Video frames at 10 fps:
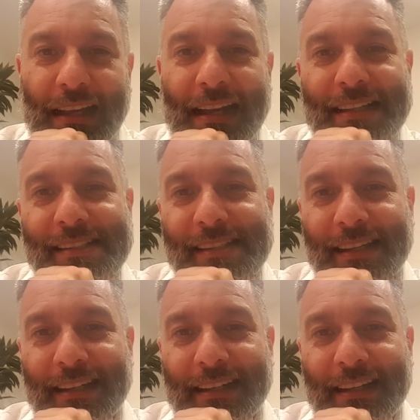as
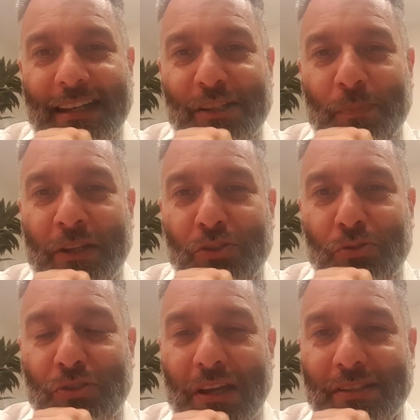it's been
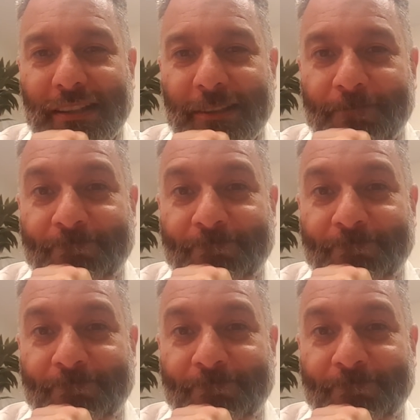suggested.